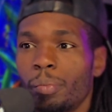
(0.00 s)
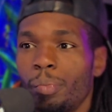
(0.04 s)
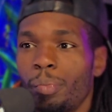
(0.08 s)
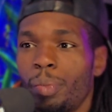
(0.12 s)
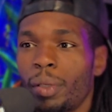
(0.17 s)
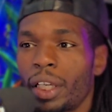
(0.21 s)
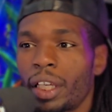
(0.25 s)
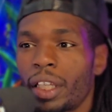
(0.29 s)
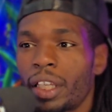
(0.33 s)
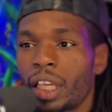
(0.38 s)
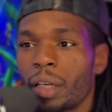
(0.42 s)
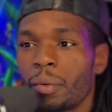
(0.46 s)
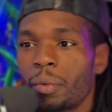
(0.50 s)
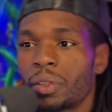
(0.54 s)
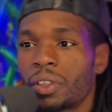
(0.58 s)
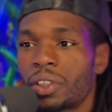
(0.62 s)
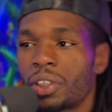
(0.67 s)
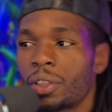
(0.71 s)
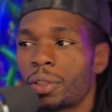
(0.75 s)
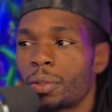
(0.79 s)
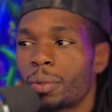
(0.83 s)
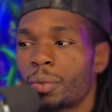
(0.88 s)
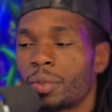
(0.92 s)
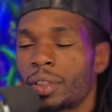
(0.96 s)
being able
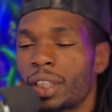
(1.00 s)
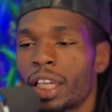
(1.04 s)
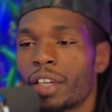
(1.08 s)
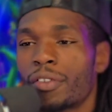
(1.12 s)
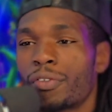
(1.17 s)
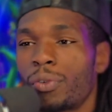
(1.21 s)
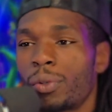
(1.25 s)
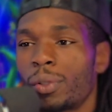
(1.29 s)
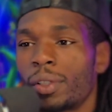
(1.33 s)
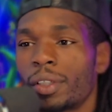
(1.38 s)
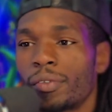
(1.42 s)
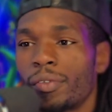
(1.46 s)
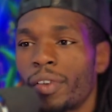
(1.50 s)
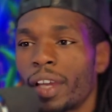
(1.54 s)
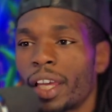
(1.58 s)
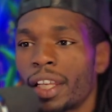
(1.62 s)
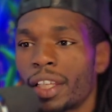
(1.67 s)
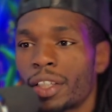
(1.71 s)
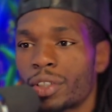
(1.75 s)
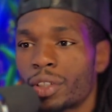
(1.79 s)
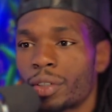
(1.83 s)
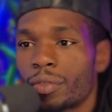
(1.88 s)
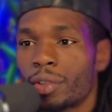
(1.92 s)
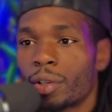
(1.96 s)
to take full
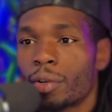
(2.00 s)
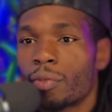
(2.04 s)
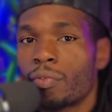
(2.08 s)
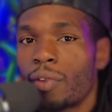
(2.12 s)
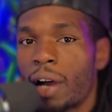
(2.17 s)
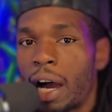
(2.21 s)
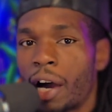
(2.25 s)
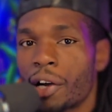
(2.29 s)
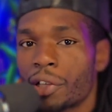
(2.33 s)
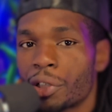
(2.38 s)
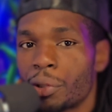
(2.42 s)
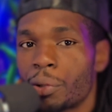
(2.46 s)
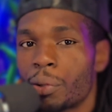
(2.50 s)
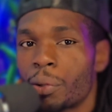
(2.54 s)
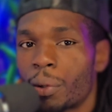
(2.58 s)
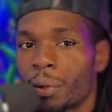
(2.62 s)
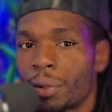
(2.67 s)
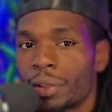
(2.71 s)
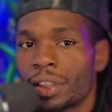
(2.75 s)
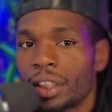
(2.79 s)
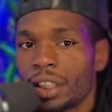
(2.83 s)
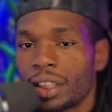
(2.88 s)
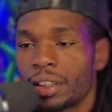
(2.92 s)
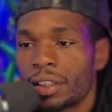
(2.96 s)
advantage of your value
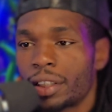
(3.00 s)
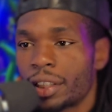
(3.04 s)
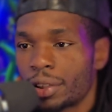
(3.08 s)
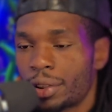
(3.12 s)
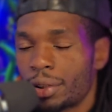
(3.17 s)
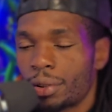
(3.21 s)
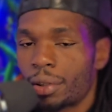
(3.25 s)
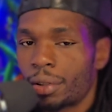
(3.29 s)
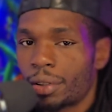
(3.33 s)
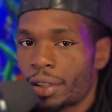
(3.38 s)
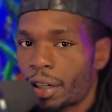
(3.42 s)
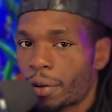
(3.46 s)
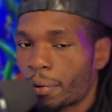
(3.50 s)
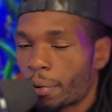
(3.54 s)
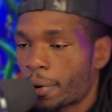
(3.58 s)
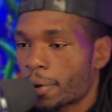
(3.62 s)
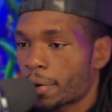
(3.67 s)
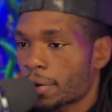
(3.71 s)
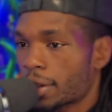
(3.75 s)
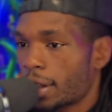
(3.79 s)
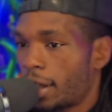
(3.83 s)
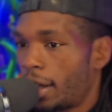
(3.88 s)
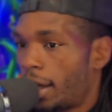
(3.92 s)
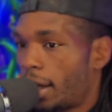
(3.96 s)
on these digital
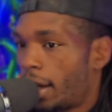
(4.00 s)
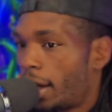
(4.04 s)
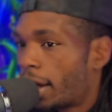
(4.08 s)
networks.